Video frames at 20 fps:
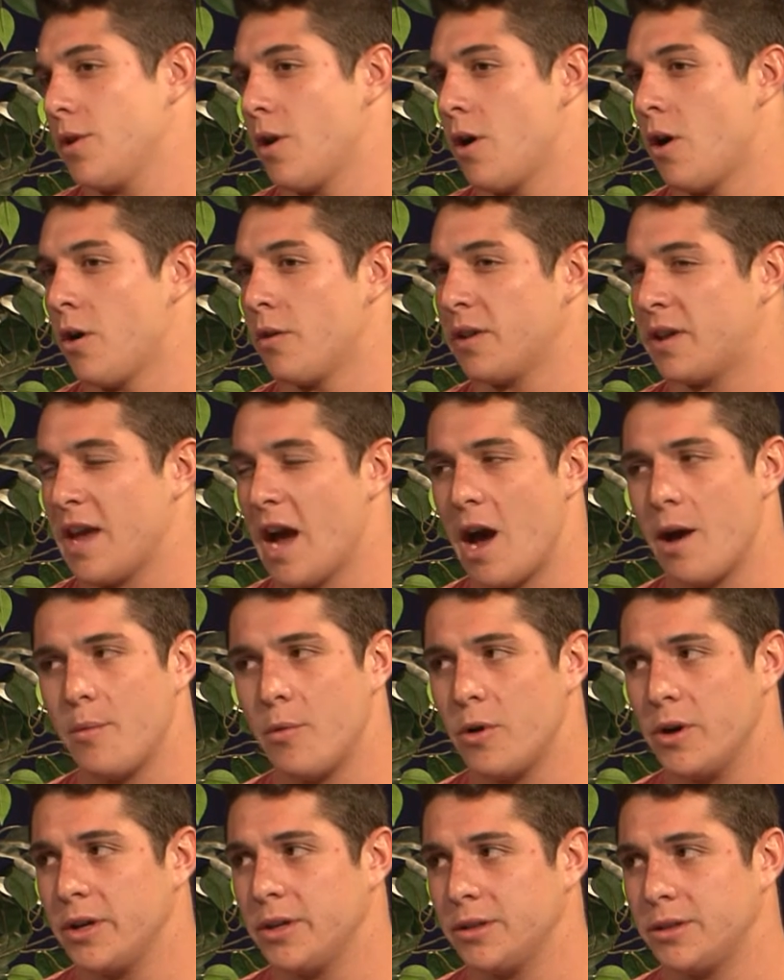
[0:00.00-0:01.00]
are the
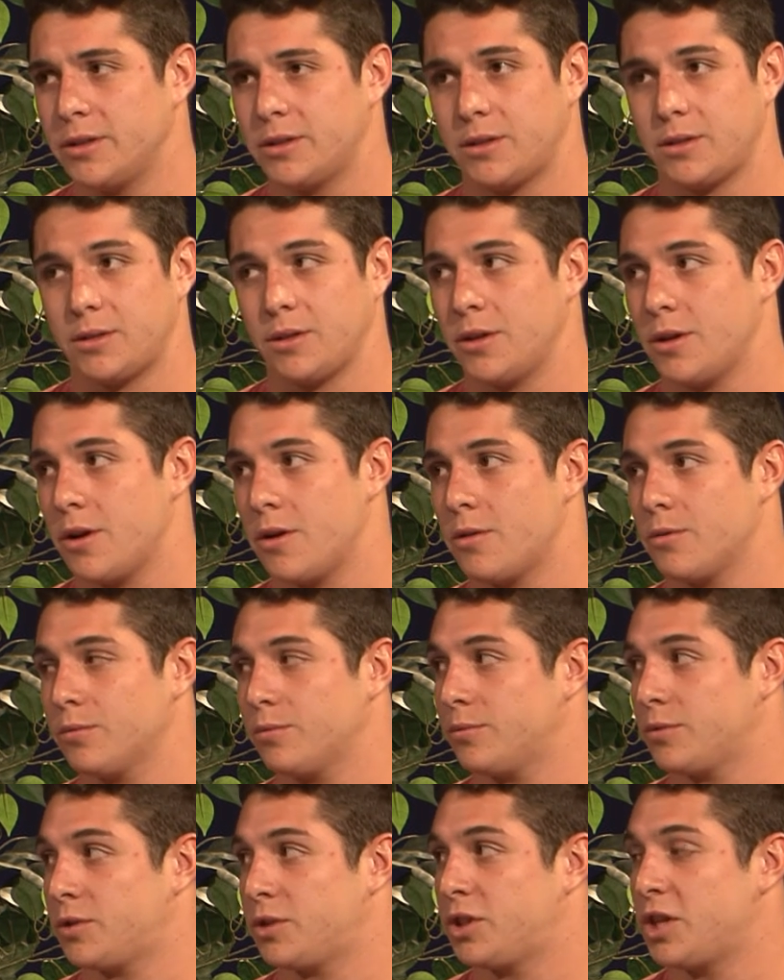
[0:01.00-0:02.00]
Cowboys, you
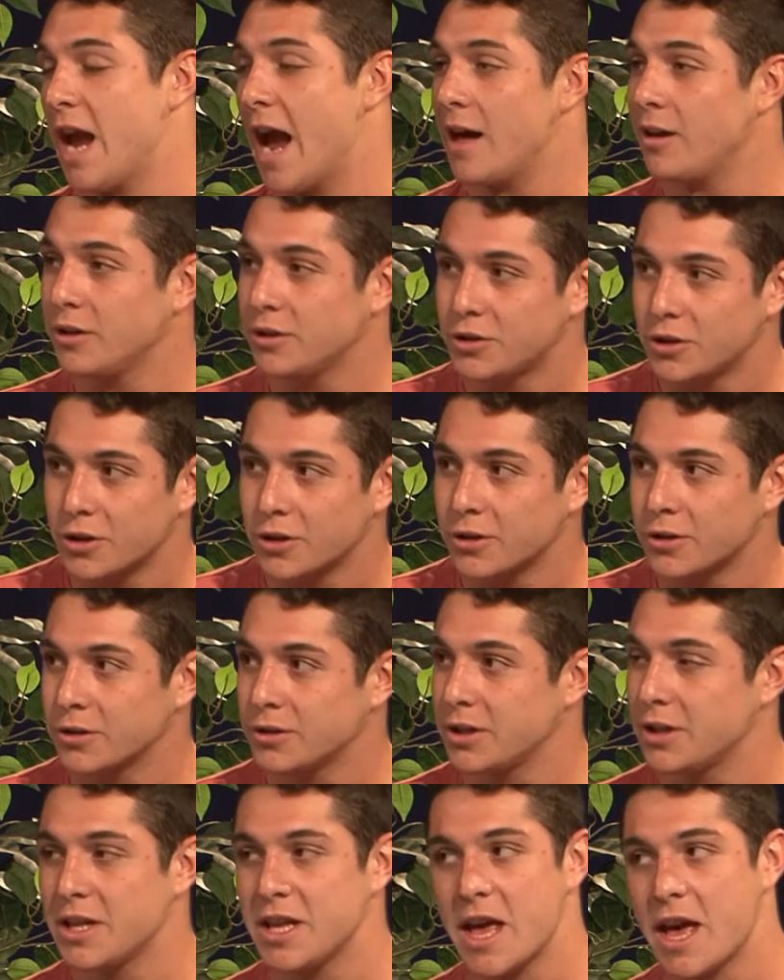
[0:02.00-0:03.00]
know,
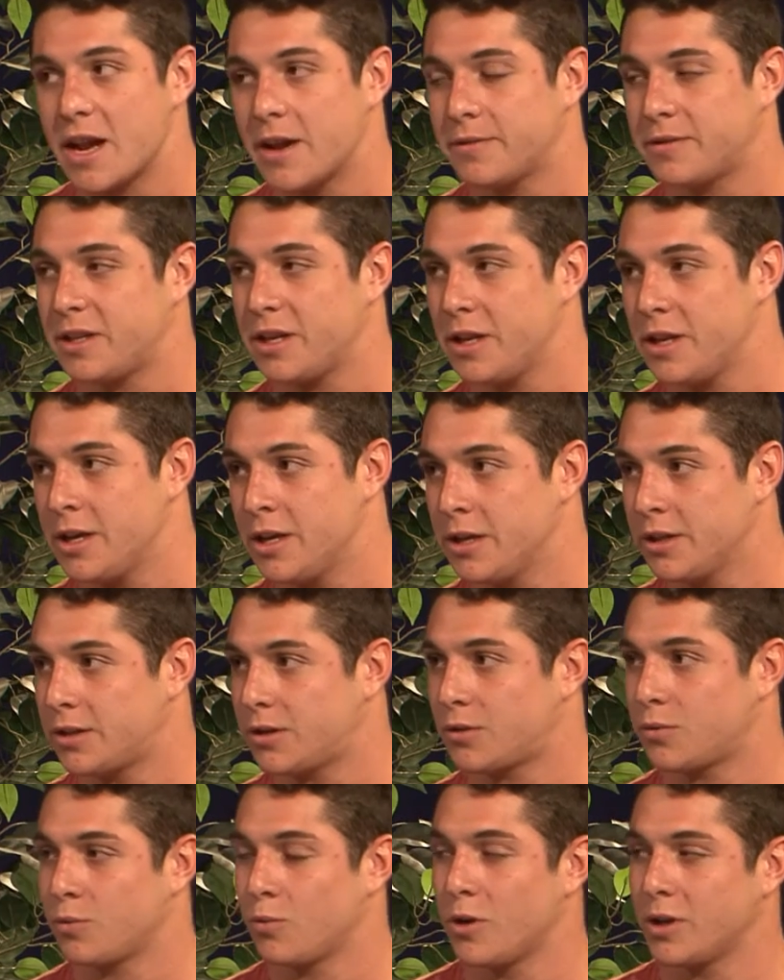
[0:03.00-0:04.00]
challengers in the NFC
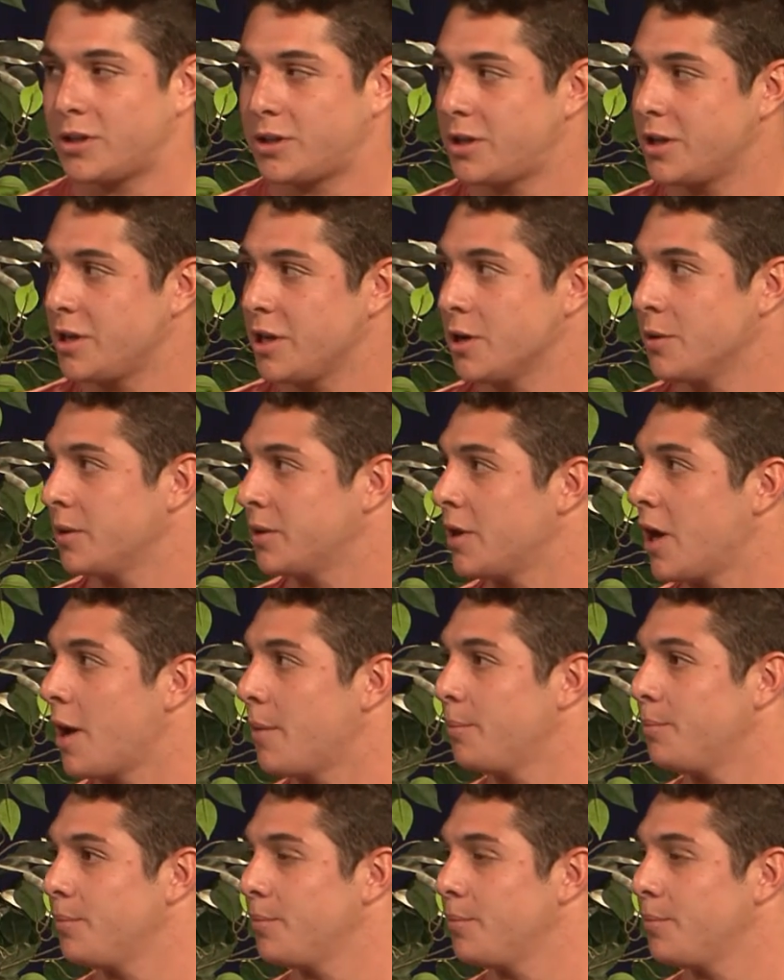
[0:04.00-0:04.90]
East? What's the deal with that?